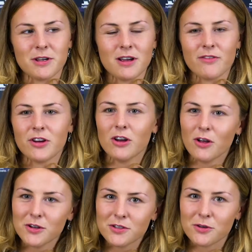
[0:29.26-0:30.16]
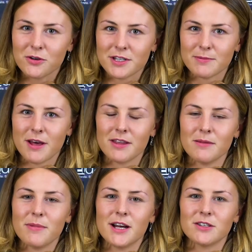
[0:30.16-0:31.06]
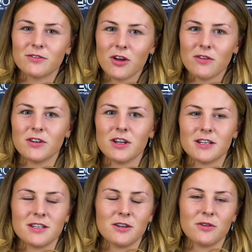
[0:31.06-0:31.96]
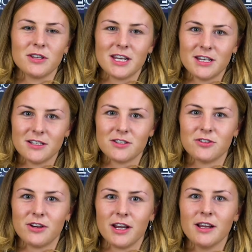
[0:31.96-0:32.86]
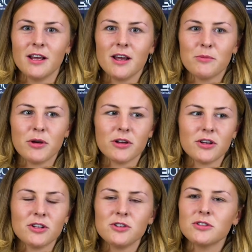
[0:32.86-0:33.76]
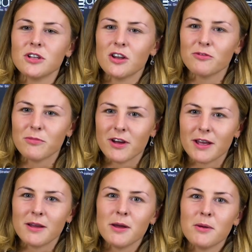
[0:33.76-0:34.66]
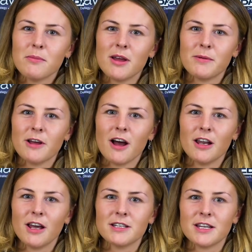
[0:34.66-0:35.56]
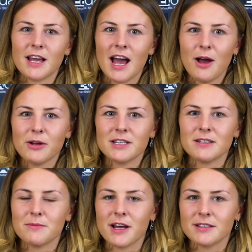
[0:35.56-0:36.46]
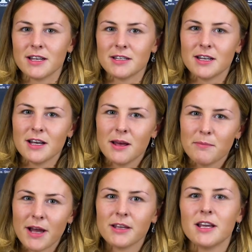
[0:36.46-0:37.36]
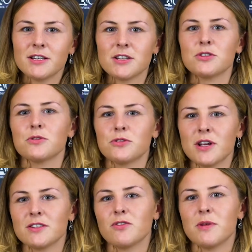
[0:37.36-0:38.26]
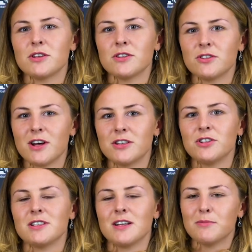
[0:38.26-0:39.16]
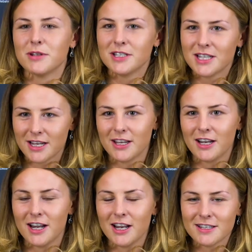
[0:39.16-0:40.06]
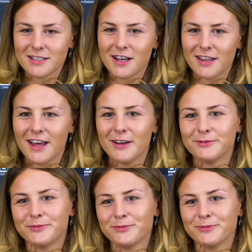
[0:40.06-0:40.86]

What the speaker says: been covering a lot of stories about the impact of COVID-19 on the industry. But could you start off by maybe highlighting how it has impacted banking digital transformation strategies in particular? Let's start there.